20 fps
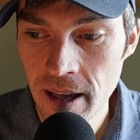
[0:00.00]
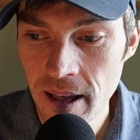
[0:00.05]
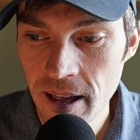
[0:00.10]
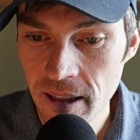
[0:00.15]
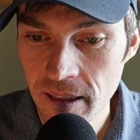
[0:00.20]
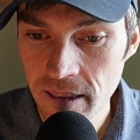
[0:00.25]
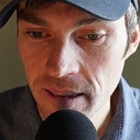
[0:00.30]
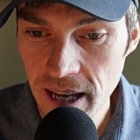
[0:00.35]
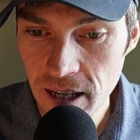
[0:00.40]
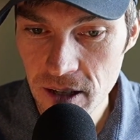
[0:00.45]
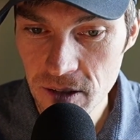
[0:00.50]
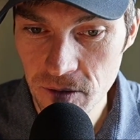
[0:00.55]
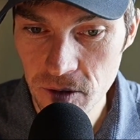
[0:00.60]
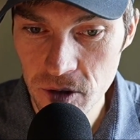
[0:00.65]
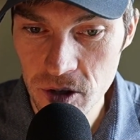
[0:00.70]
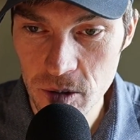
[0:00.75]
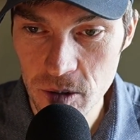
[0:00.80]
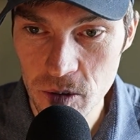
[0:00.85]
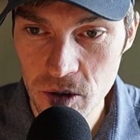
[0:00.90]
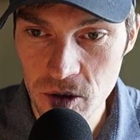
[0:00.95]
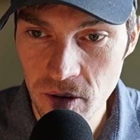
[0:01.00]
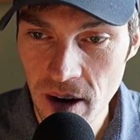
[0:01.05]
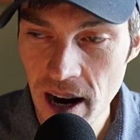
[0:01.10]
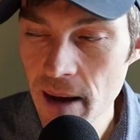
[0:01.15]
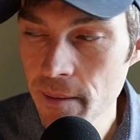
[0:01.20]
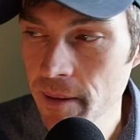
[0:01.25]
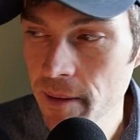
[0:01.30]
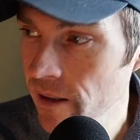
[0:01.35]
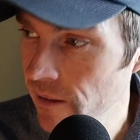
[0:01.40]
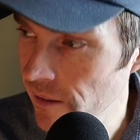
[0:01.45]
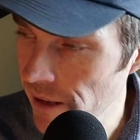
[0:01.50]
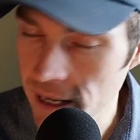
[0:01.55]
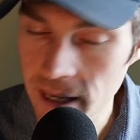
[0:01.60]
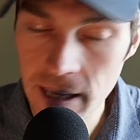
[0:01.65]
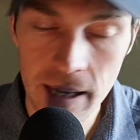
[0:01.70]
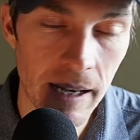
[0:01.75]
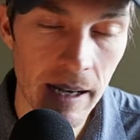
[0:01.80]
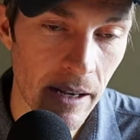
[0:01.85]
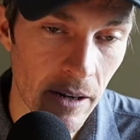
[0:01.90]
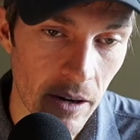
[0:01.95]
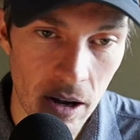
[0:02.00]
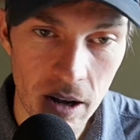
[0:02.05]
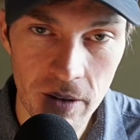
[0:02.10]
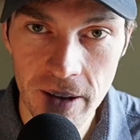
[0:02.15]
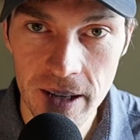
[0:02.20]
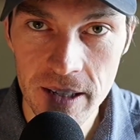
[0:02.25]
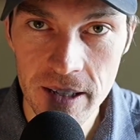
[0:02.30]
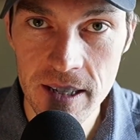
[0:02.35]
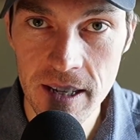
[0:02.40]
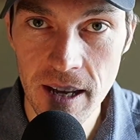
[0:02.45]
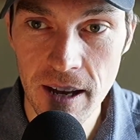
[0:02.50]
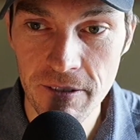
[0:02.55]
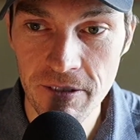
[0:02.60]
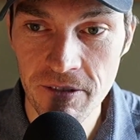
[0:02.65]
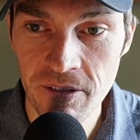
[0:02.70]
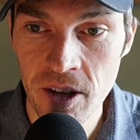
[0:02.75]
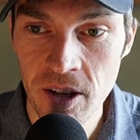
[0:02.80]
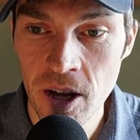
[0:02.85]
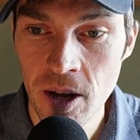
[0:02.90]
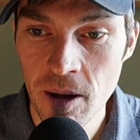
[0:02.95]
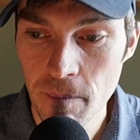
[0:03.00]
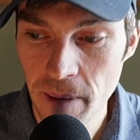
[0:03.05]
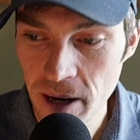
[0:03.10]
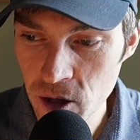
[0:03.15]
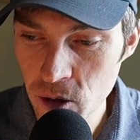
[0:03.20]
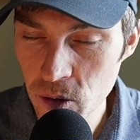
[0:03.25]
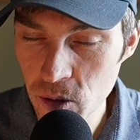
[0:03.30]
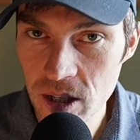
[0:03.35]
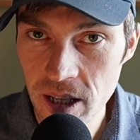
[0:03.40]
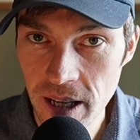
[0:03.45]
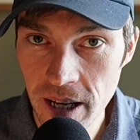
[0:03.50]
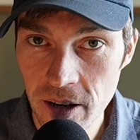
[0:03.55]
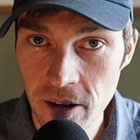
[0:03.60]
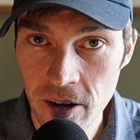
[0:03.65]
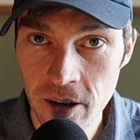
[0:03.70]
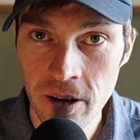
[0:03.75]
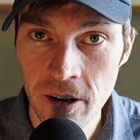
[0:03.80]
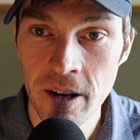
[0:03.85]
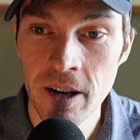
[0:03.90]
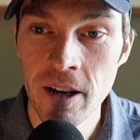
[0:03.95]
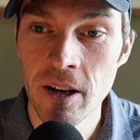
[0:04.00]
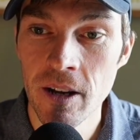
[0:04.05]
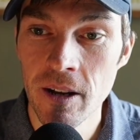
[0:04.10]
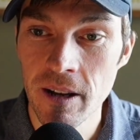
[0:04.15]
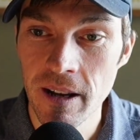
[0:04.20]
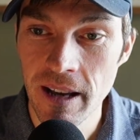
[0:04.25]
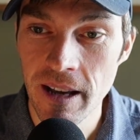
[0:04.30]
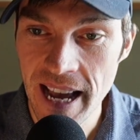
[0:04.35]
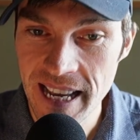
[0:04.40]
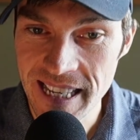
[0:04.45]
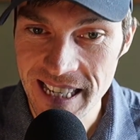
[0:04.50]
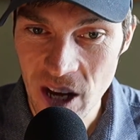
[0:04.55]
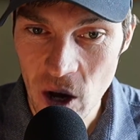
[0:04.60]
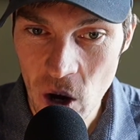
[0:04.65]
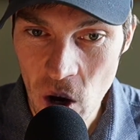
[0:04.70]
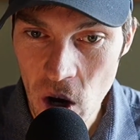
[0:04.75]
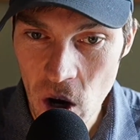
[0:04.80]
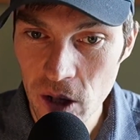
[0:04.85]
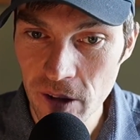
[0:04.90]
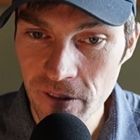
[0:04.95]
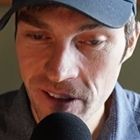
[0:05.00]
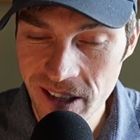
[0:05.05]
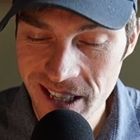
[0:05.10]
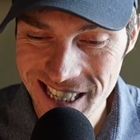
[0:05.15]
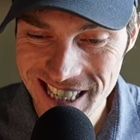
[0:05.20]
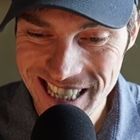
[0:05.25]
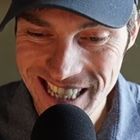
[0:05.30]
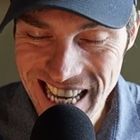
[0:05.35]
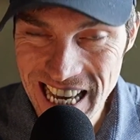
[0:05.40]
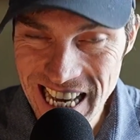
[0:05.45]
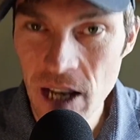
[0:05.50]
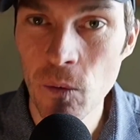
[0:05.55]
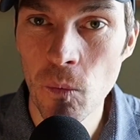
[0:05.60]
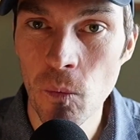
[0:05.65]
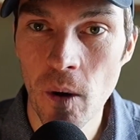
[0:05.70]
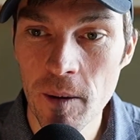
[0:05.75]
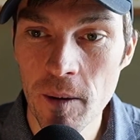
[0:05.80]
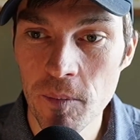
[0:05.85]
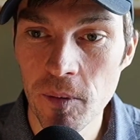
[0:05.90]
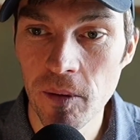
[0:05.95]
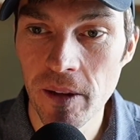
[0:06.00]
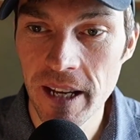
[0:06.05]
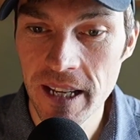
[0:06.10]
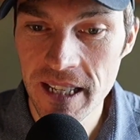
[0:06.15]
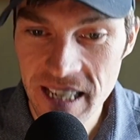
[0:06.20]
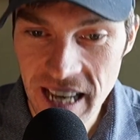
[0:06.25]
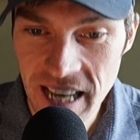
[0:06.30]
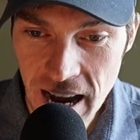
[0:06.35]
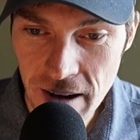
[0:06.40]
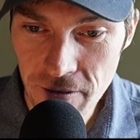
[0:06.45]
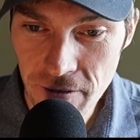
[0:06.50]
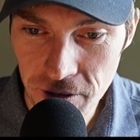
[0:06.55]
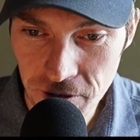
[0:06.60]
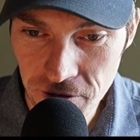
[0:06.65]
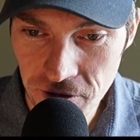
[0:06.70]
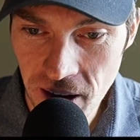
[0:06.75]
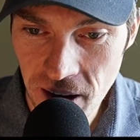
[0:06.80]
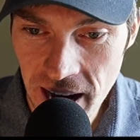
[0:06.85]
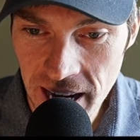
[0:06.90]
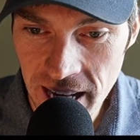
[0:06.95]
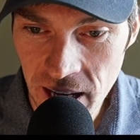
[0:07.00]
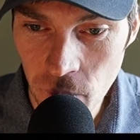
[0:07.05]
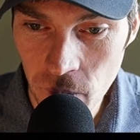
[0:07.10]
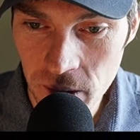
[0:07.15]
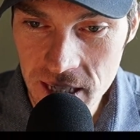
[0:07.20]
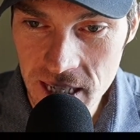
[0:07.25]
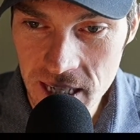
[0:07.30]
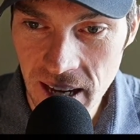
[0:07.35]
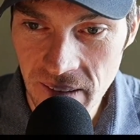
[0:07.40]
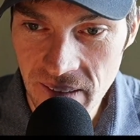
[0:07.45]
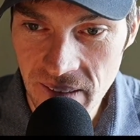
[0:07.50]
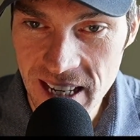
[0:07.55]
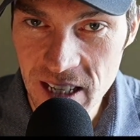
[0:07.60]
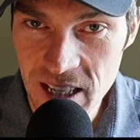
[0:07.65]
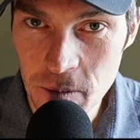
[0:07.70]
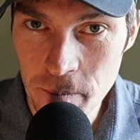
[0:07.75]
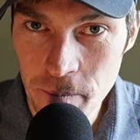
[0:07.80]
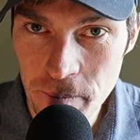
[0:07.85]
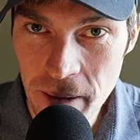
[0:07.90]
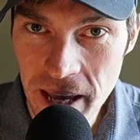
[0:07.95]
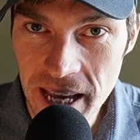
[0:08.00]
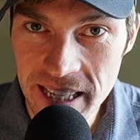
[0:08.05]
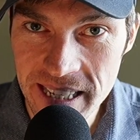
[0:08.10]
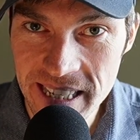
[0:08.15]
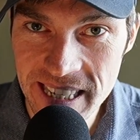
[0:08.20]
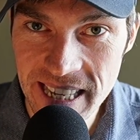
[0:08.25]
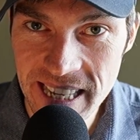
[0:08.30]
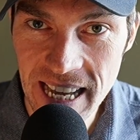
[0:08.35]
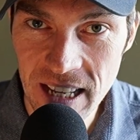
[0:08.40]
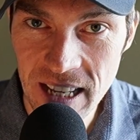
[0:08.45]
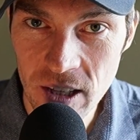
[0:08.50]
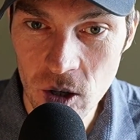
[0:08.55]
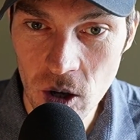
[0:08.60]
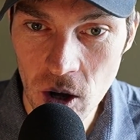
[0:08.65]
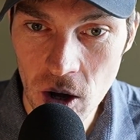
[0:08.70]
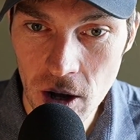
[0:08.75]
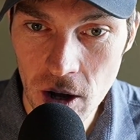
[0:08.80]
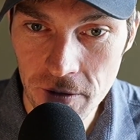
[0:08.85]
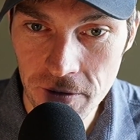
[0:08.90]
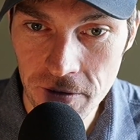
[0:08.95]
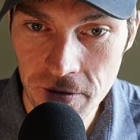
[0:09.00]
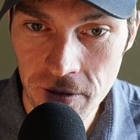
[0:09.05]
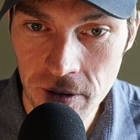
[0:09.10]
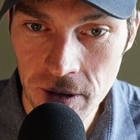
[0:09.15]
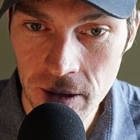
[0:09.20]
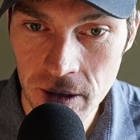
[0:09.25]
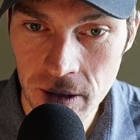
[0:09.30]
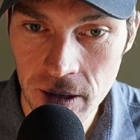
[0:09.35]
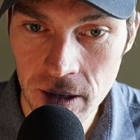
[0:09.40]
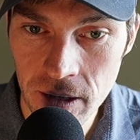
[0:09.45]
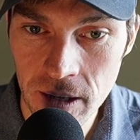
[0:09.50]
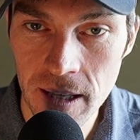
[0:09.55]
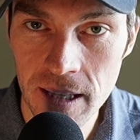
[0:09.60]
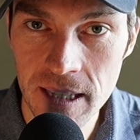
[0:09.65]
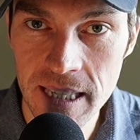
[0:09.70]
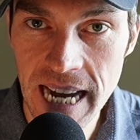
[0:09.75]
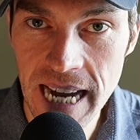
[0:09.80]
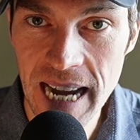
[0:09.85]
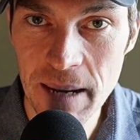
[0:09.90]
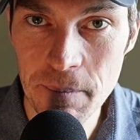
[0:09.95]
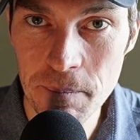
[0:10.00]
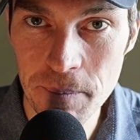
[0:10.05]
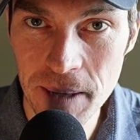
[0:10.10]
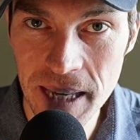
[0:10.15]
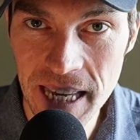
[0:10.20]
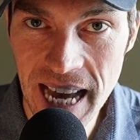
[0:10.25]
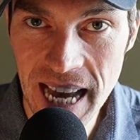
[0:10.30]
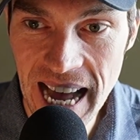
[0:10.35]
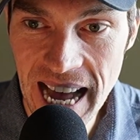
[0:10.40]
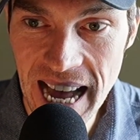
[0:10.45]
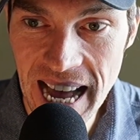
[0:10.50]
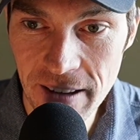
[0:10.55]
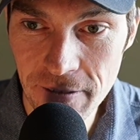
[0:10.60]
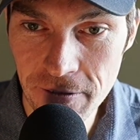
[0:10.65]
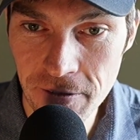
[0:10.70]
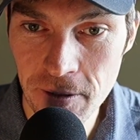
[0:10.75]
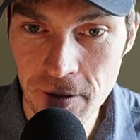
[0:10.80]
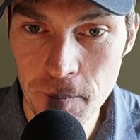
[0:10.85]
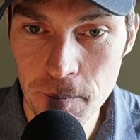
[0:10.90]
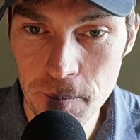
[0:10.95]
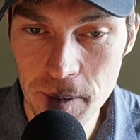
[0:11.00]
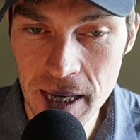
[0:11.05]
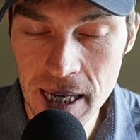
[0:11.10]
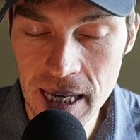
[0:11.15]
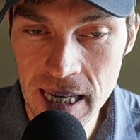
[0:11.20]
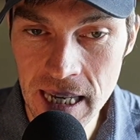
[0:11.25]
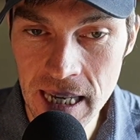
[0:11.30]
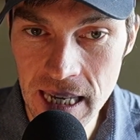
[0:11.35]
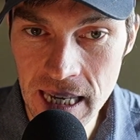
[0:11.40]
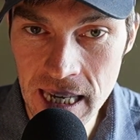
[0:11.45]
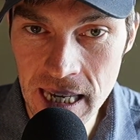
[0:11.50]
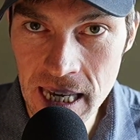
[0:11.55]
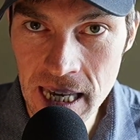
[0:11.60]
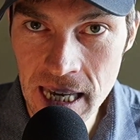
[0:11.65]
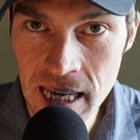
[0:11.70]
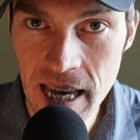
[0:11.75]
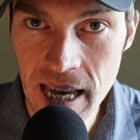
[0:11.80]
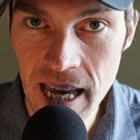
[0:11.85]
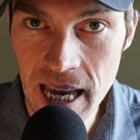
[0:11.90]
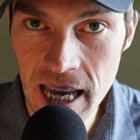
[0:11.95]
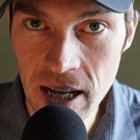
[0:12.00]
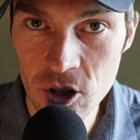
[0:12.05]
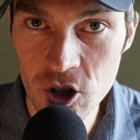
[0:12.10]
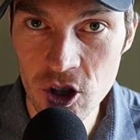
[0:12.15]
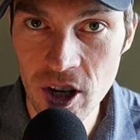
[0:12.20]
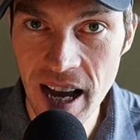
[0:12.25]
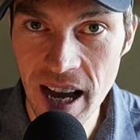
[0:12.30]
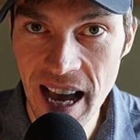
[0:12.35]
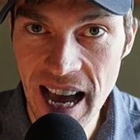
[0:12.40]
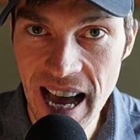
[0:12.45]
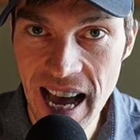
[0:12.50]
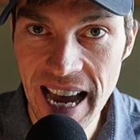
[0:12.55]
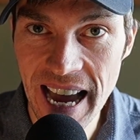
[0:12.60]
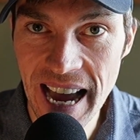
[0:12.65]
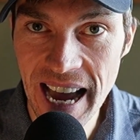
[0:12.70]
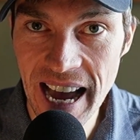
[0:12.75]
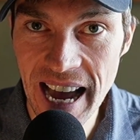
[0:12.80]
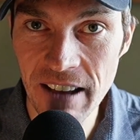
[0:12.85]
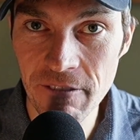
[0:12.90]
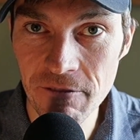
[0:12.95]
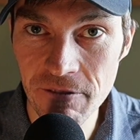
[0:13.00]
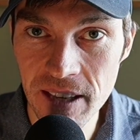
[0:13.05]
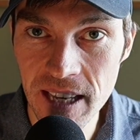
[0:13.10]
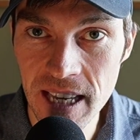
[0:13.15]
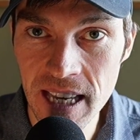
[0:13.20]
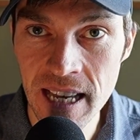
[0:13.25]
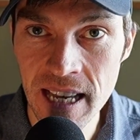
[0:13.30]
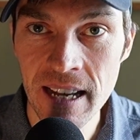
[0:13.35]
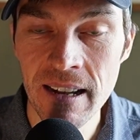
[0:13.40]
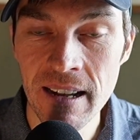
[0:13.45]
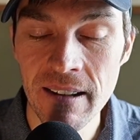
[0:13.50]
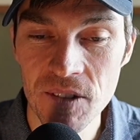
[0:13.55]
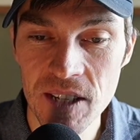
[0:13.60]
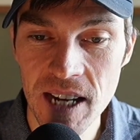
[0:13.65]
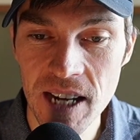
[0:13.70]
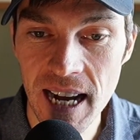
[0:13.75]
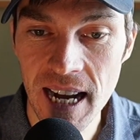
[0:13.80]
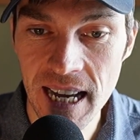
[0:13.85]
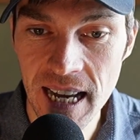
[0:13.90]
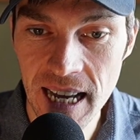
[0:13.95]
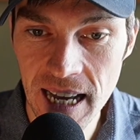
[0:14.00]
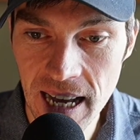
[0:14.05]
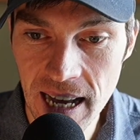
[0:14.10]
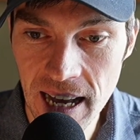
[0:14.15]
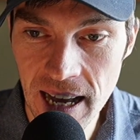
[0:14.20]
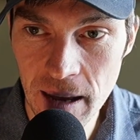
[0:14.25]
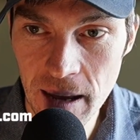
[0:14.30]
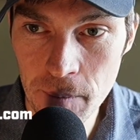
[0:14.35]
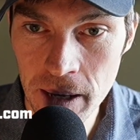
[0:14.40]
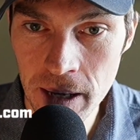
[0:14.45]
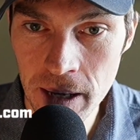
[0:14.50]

Thanks for subscribing, liking, and all that stuff. My newsletter has all of this in one place every Friday. Once again, that is baystategolf.beehive, BEEHIIV.com.